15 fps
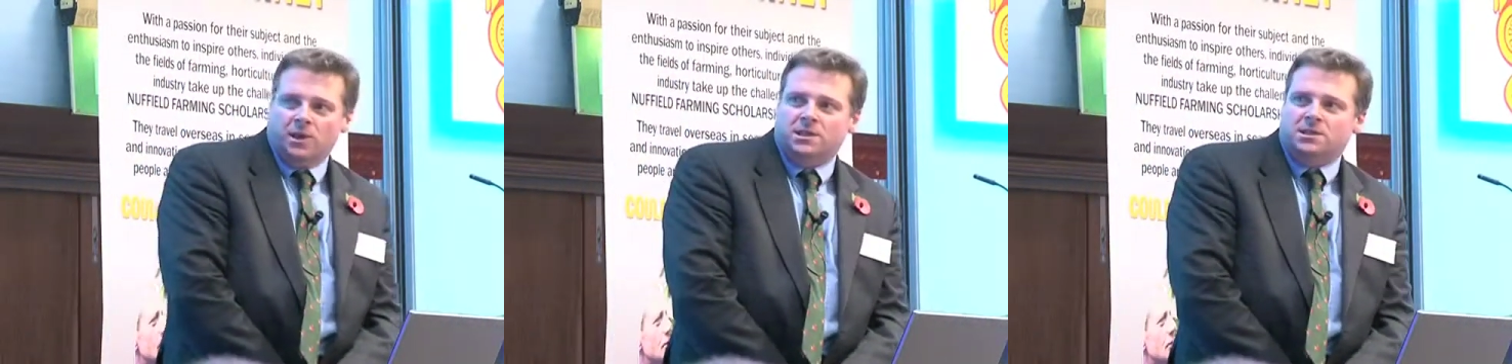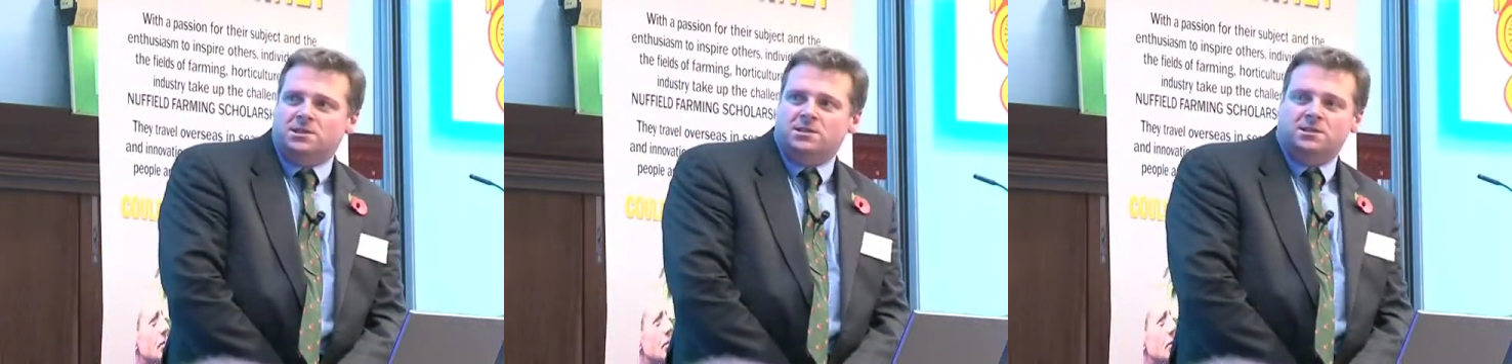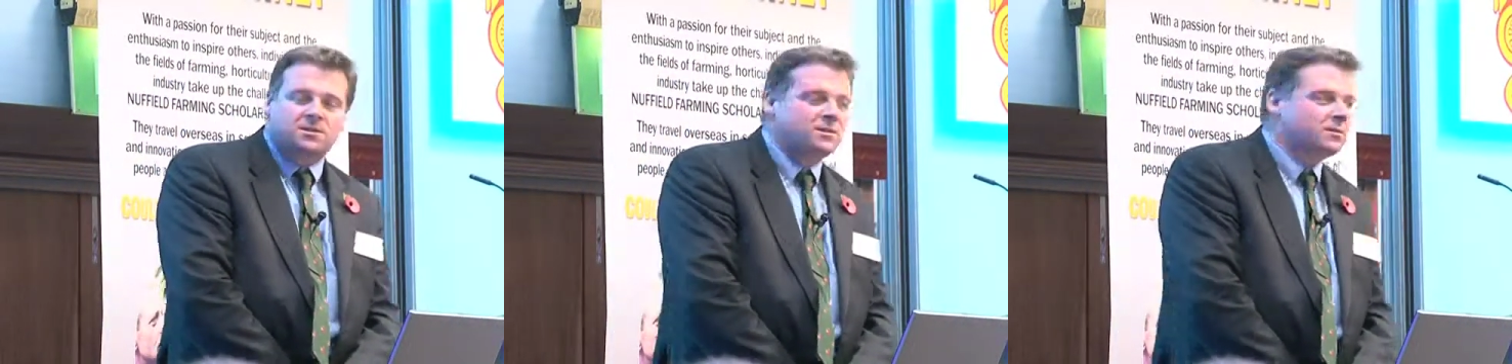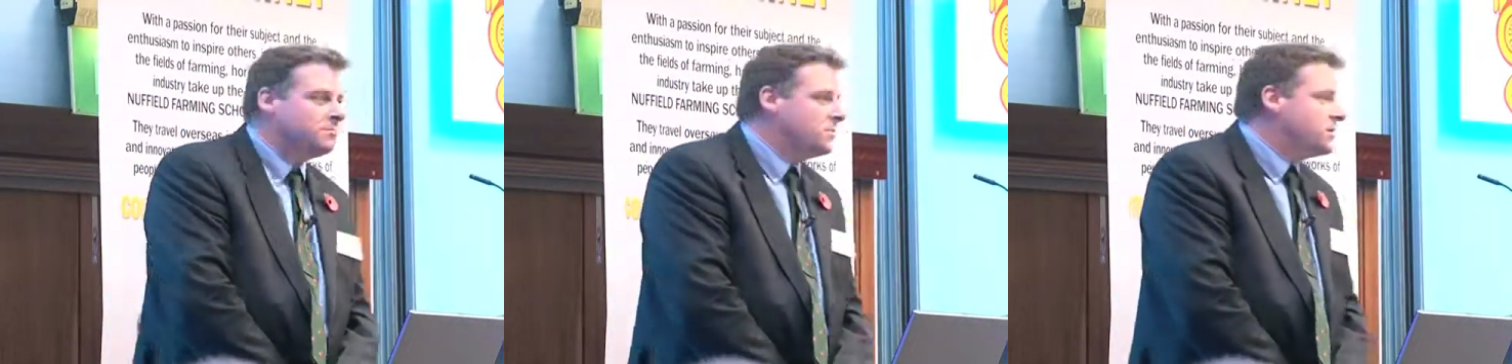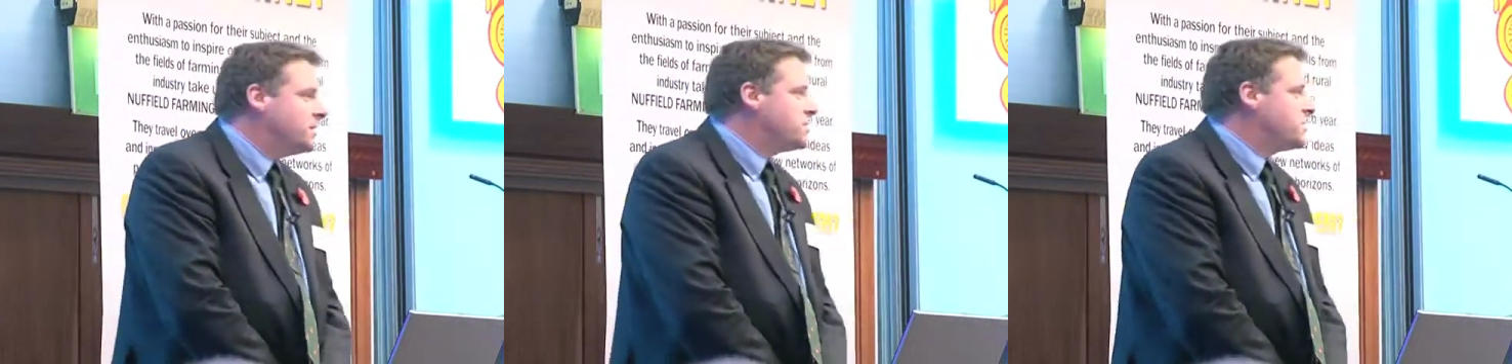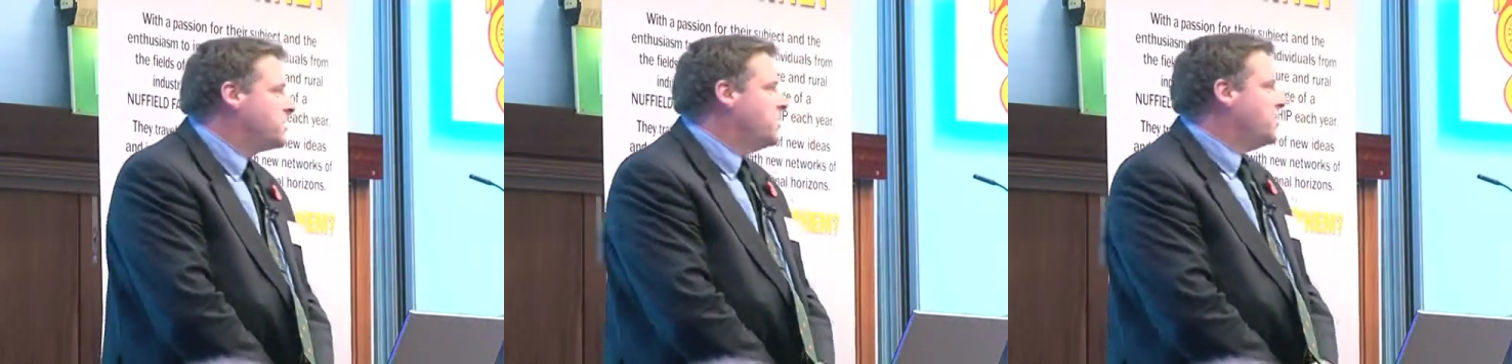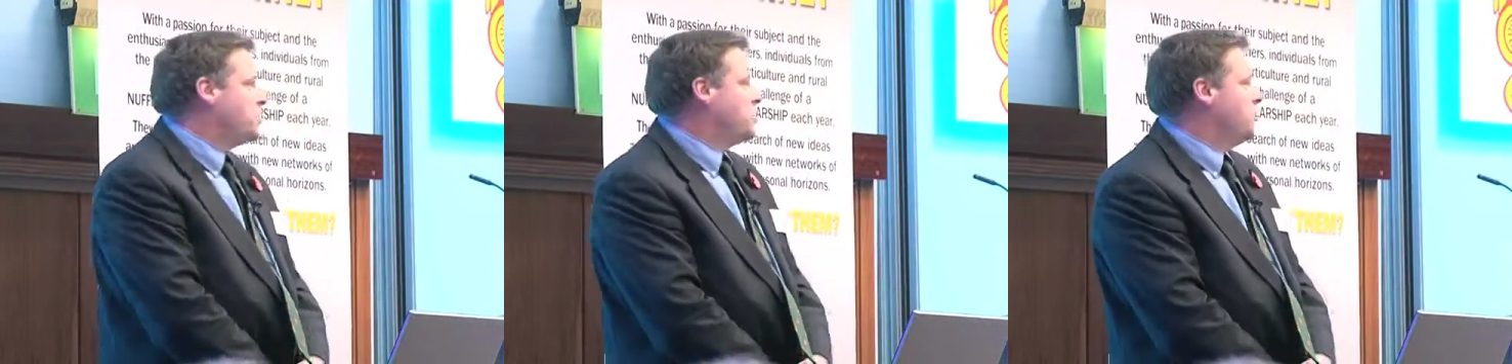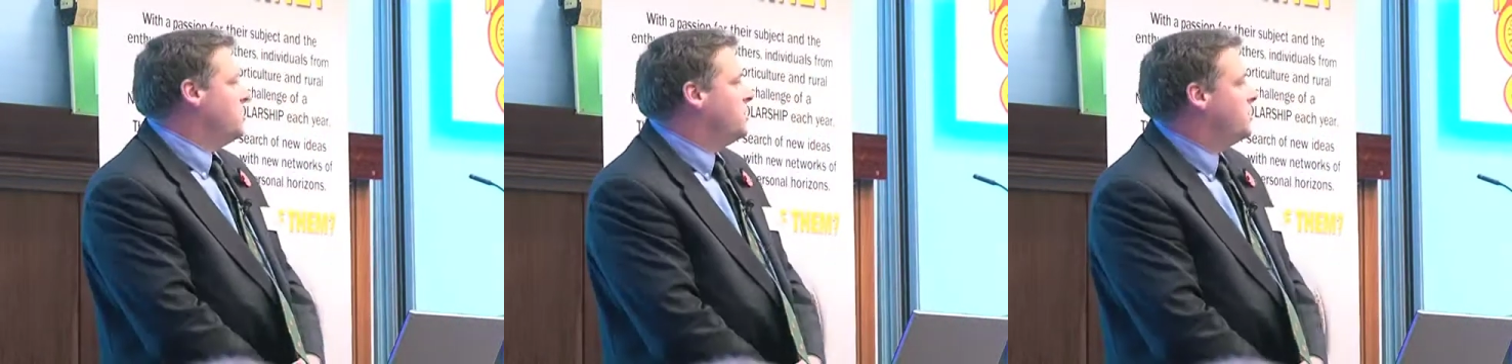wince, but the
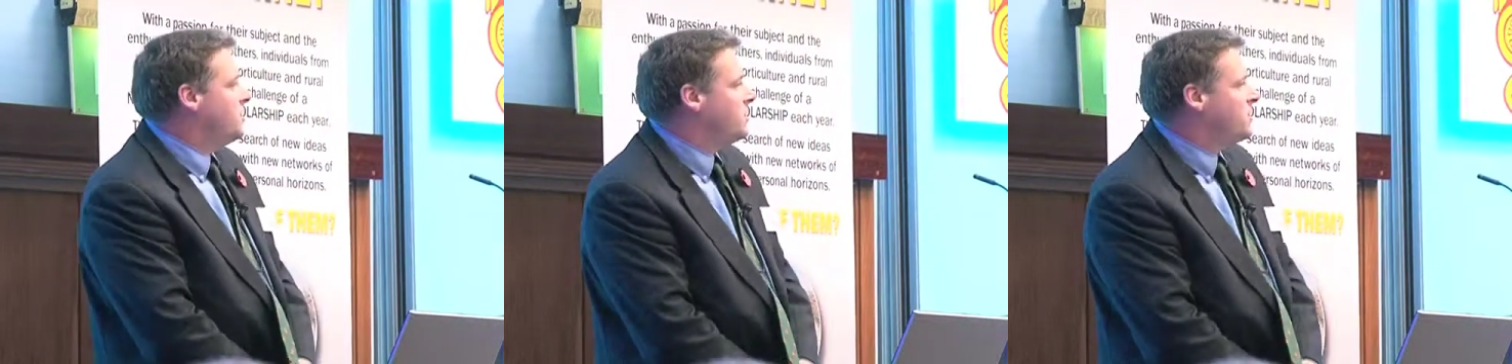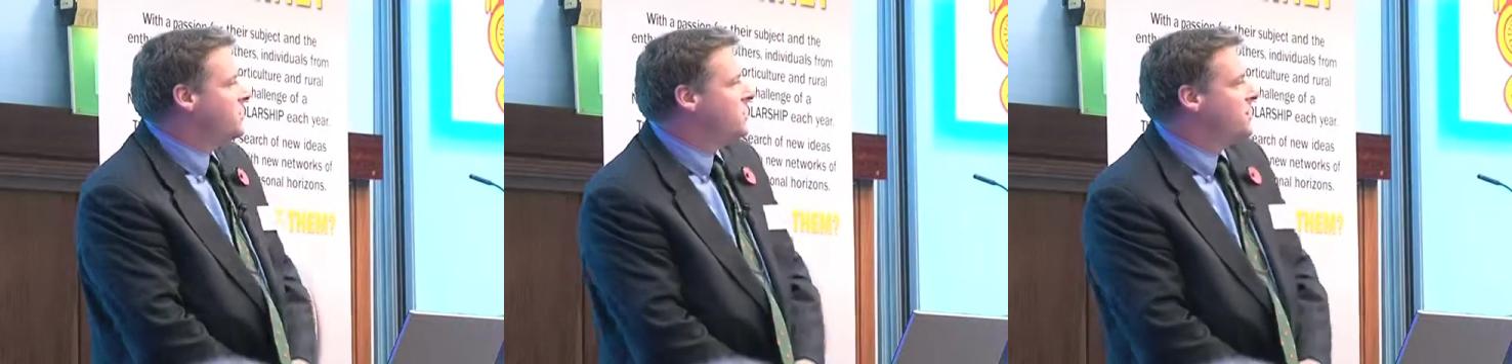assertion